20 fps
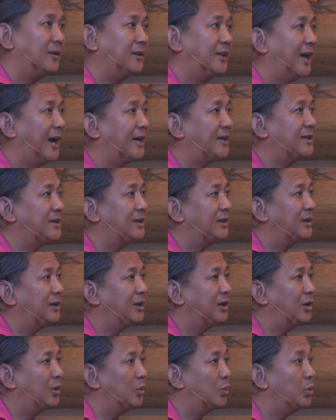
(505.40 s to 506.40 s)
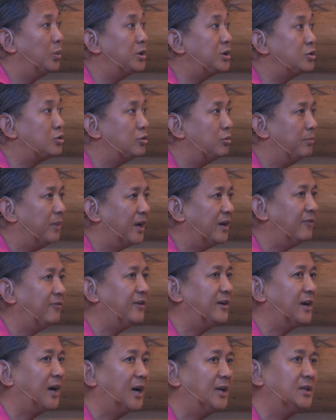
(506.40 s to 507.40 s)
that wish to
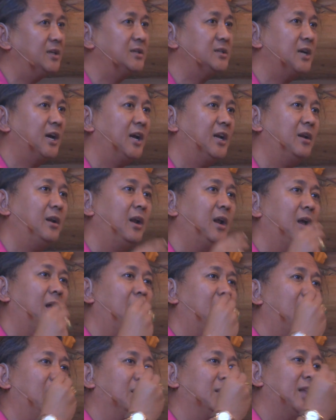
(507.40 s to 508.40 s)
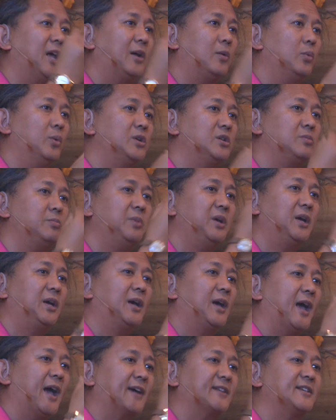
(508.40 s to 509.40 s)
benefit others and that wish
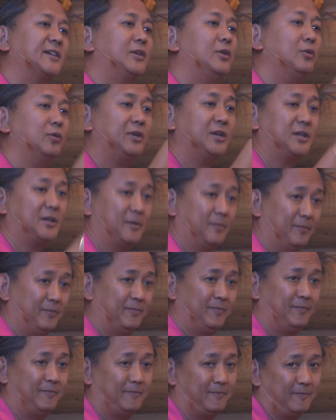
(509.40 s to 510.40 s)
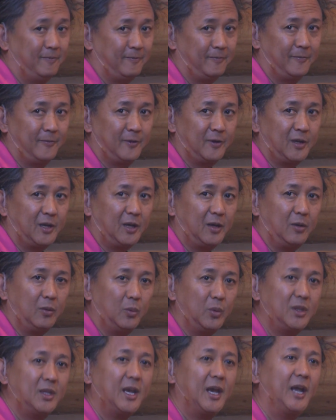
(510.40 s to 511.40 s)
being executed
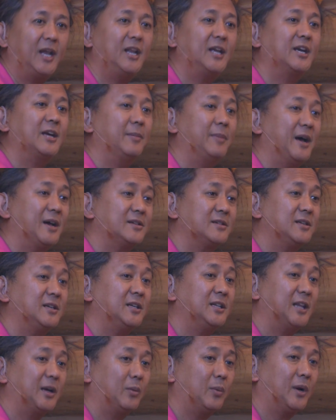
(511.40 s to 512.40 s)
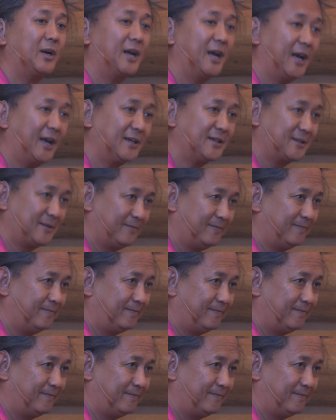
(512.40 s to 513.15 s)
with any capacity that one has.